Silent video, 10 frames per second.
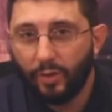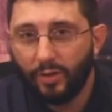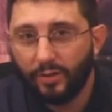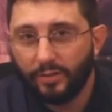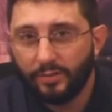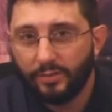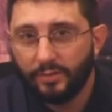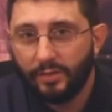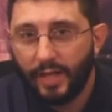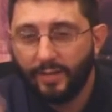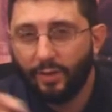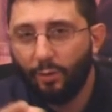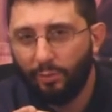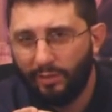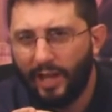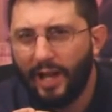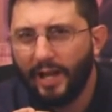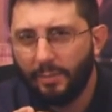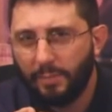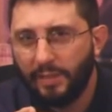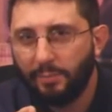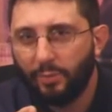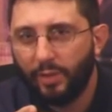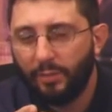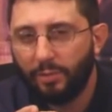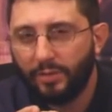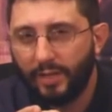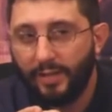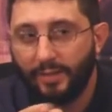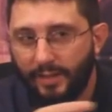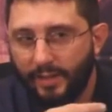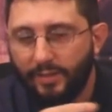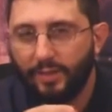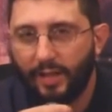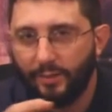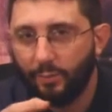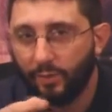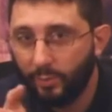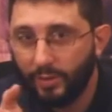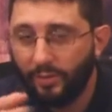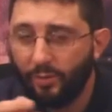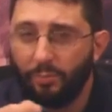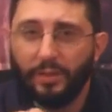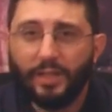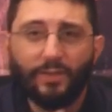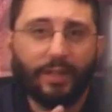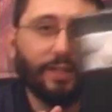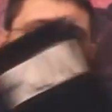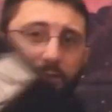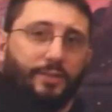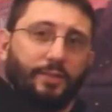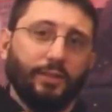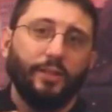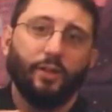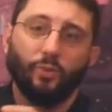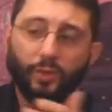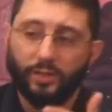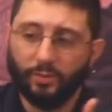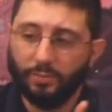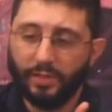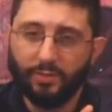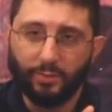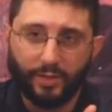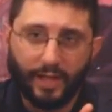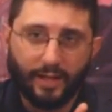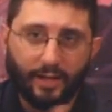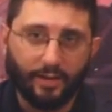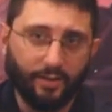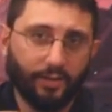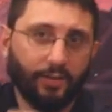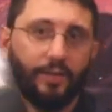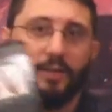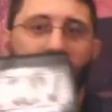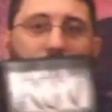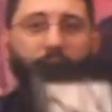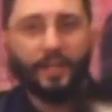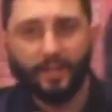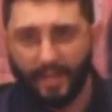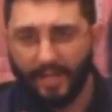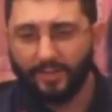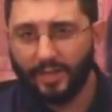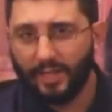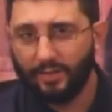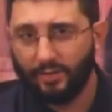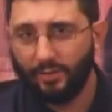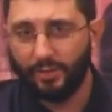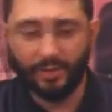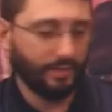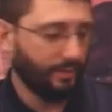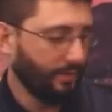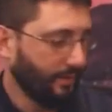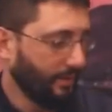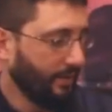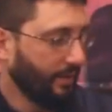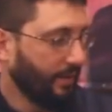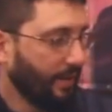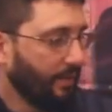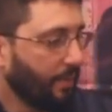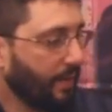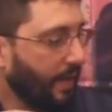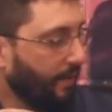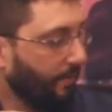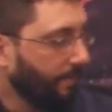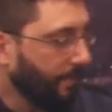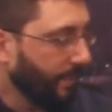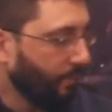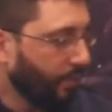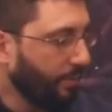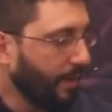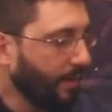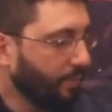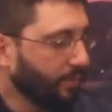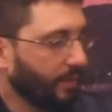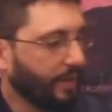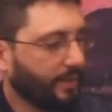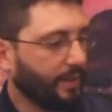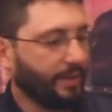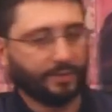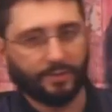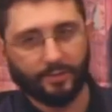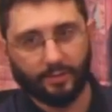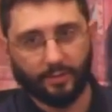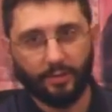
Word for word: Word. And don't lie to people and pretend that it is God's Word when you don't believe it is or when you don't believe it's without error. See, that's the issue here. But now, what about a book like this?